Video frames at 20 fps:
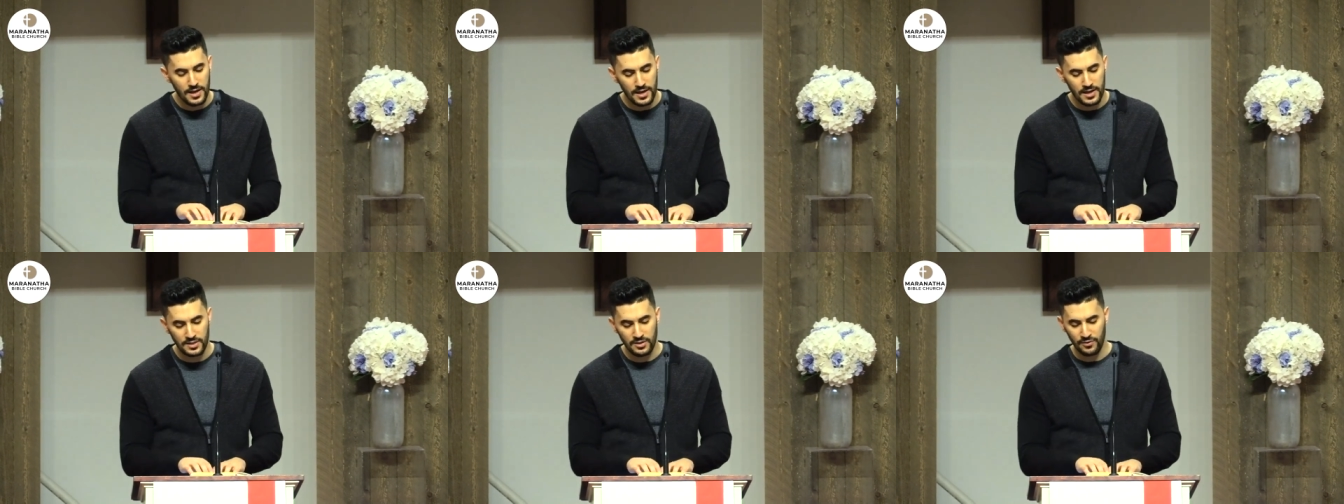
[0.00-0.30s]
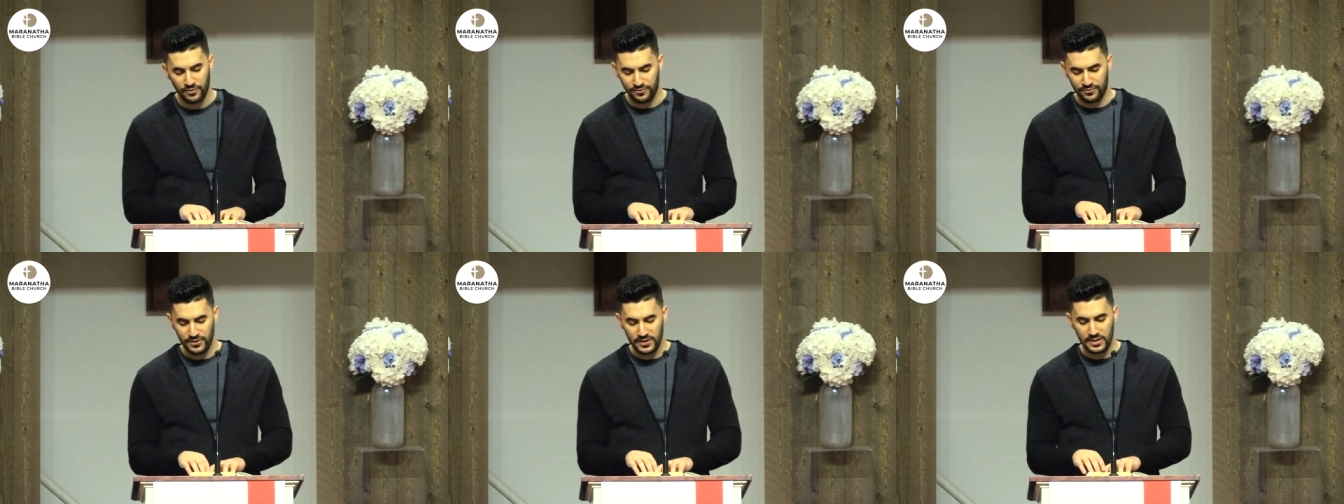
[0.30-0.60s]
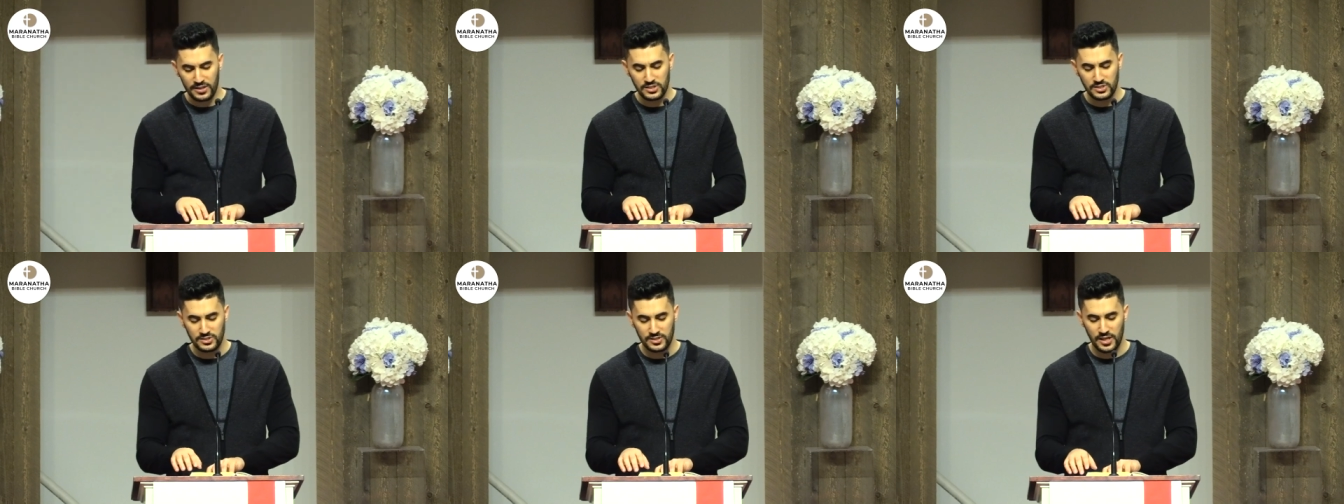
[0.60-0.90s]
And the
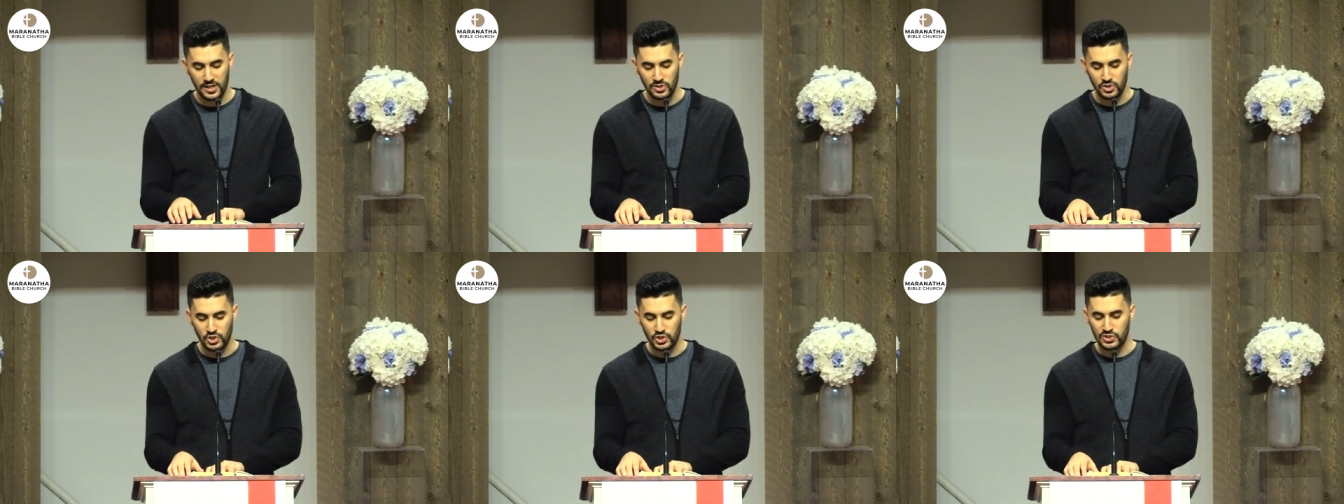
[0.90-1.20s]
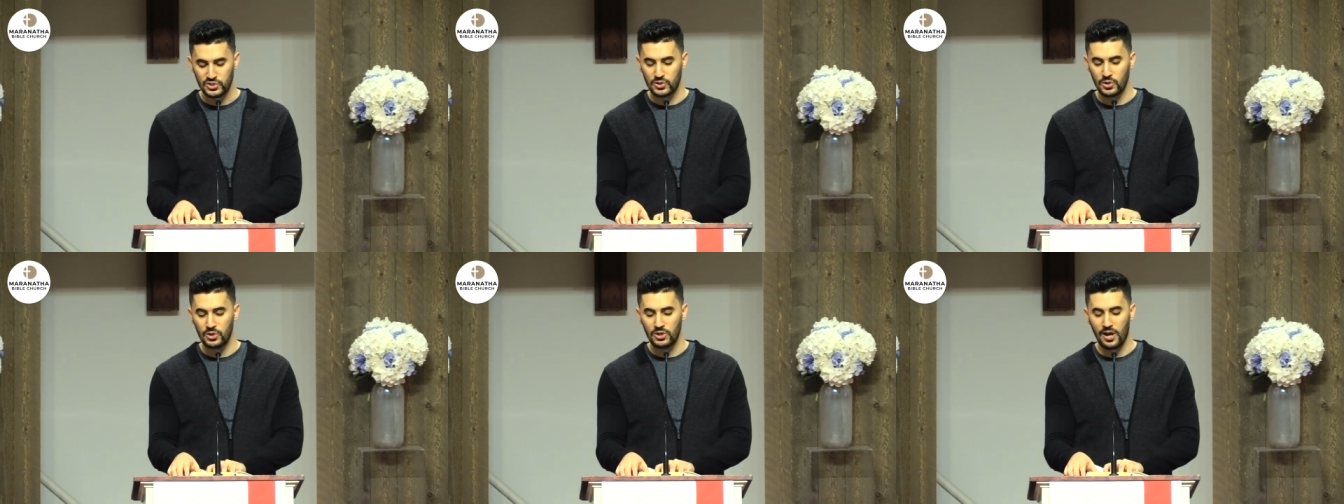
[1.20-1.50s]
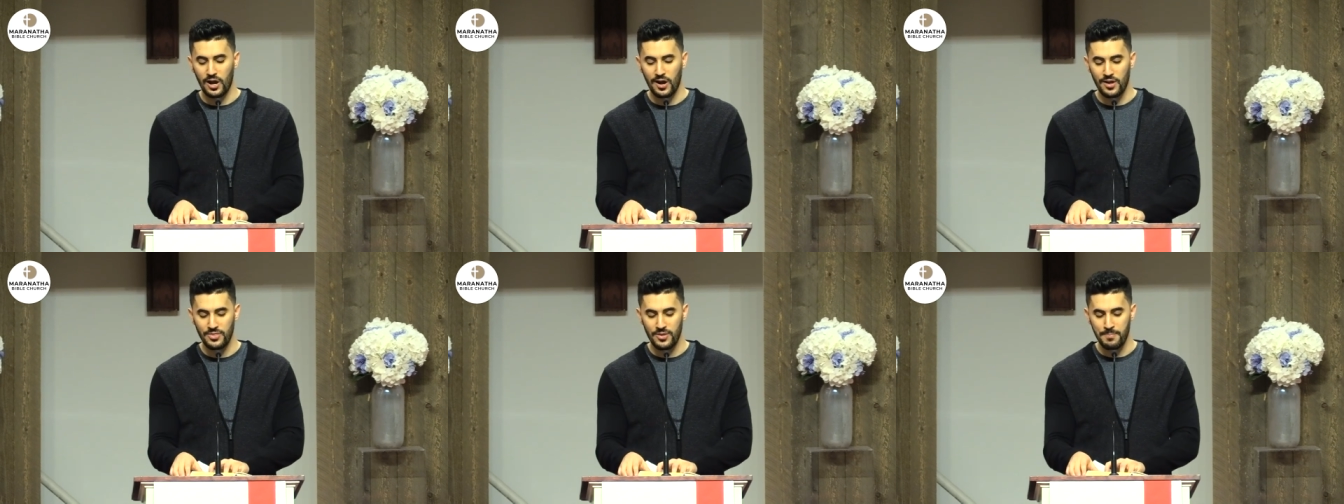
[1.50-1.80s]
Philistines stood
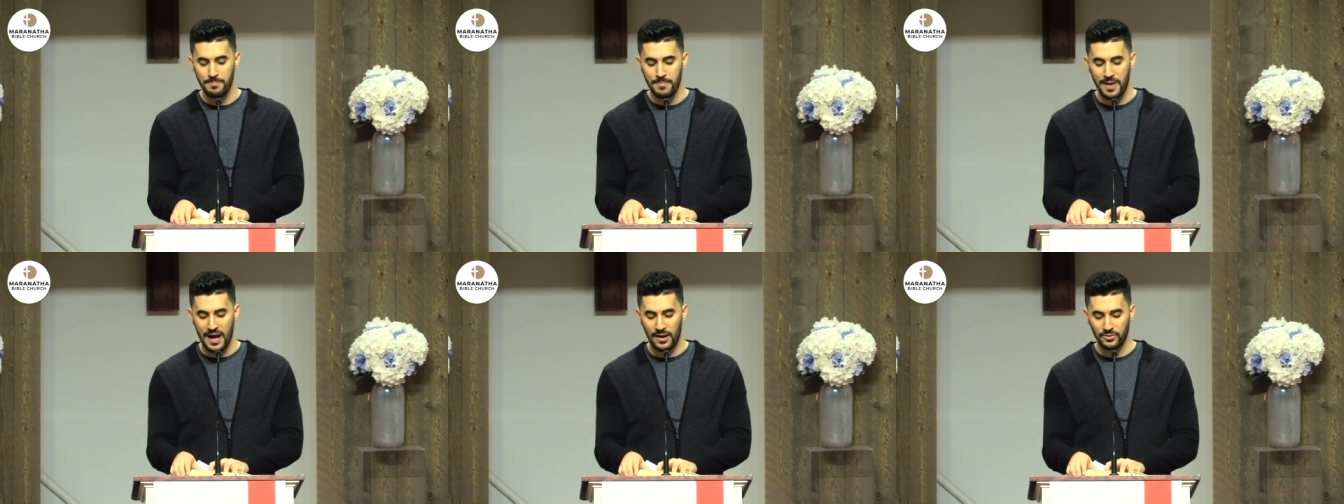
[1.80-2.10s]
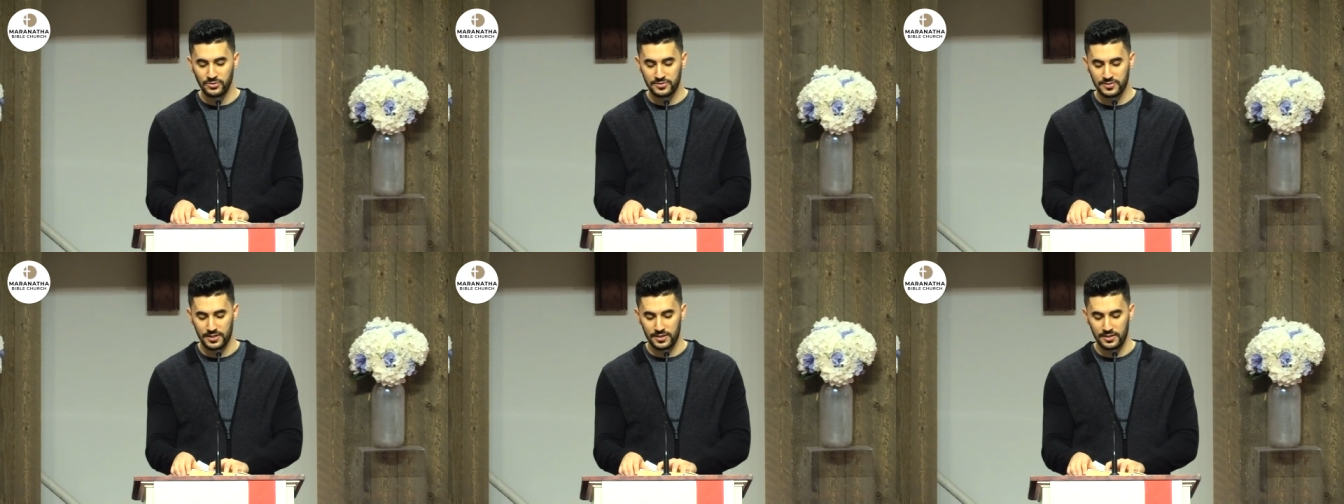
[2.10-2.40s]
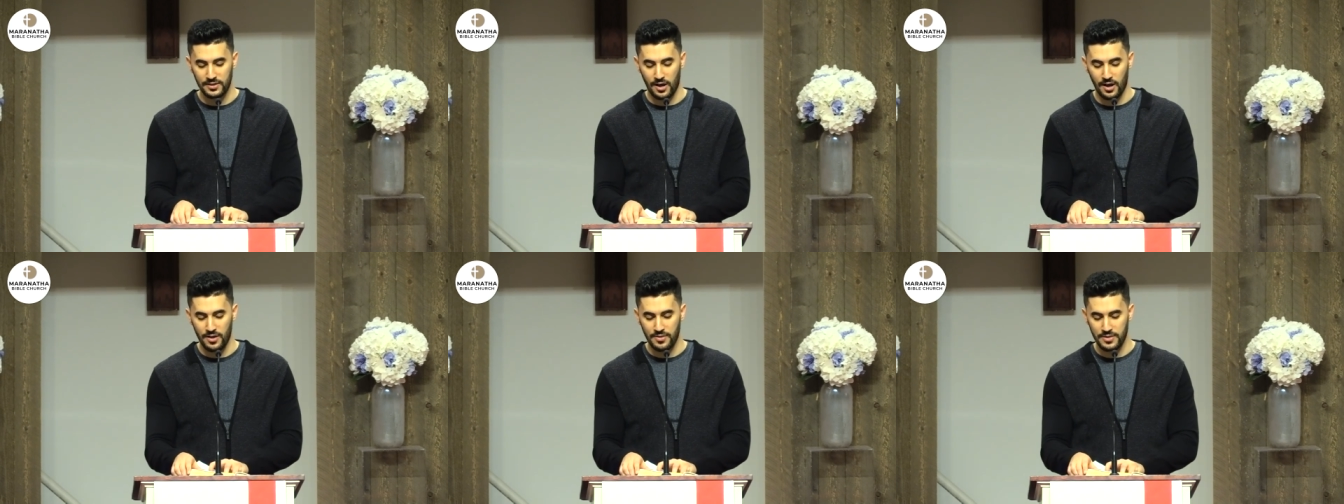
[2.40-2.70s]
on the
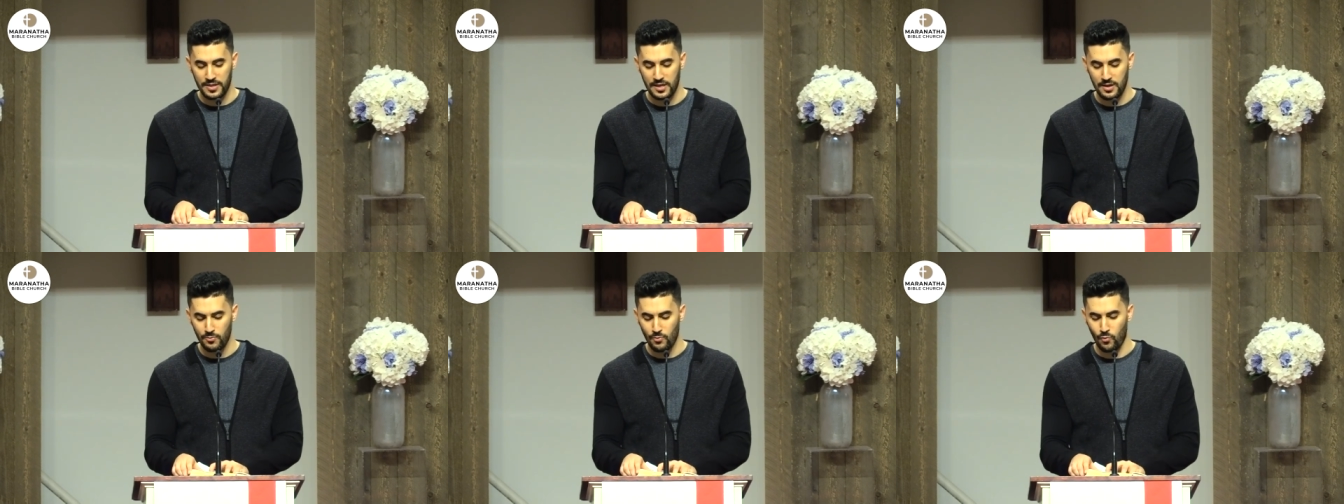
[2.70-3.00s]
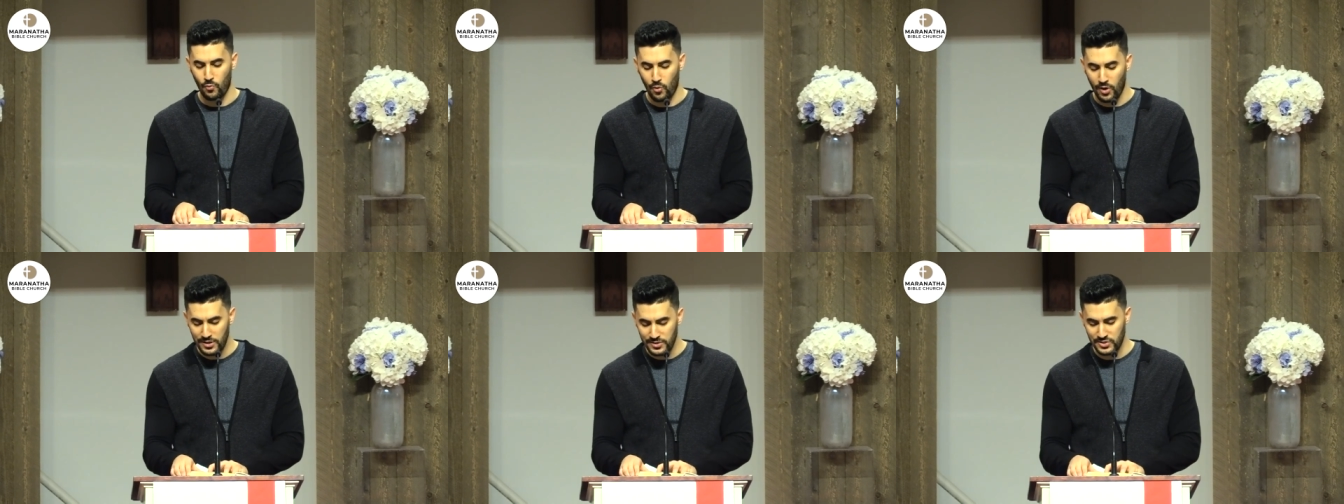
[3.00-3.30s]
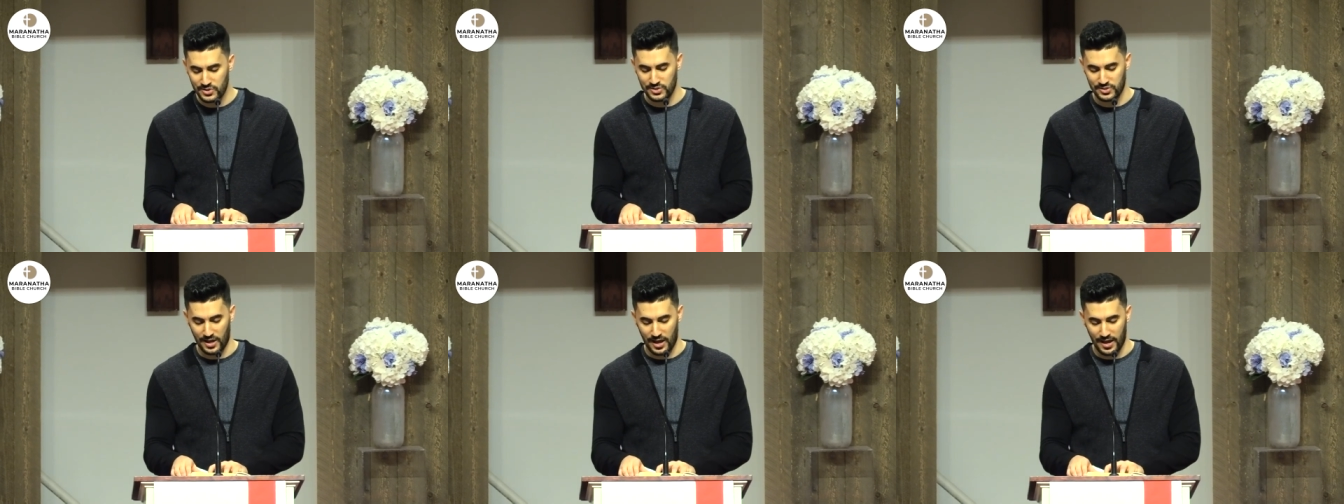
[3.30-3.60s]
mountain on the
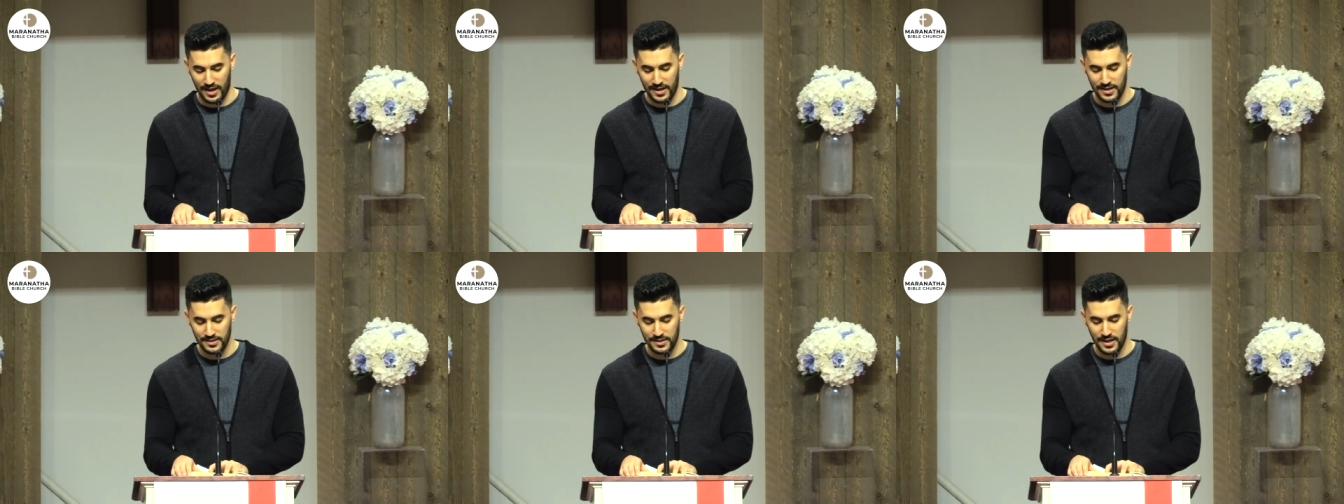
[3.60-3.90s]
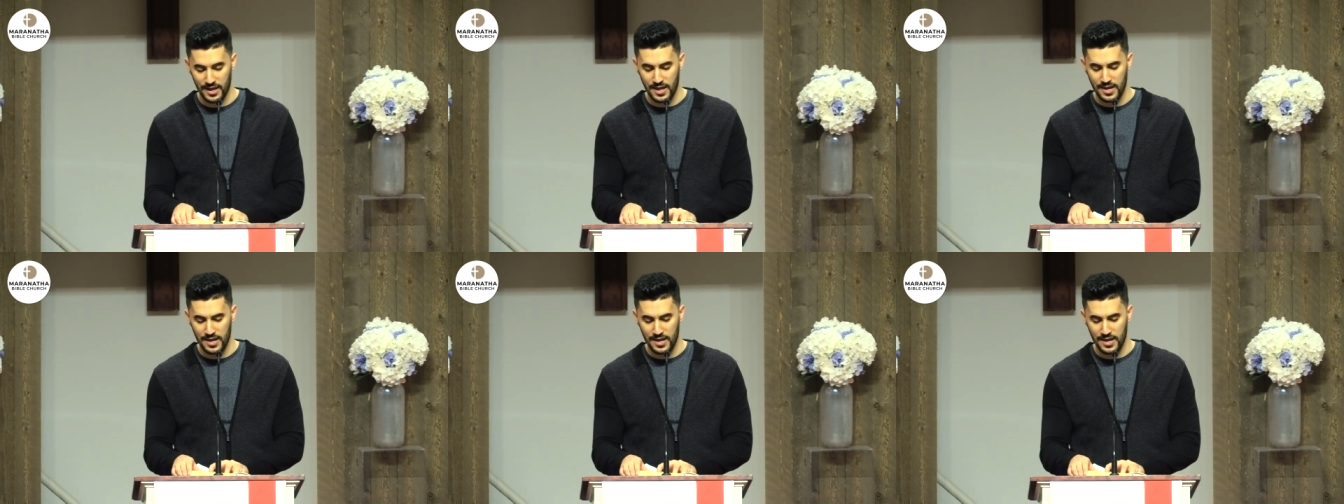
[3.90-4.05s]
one side,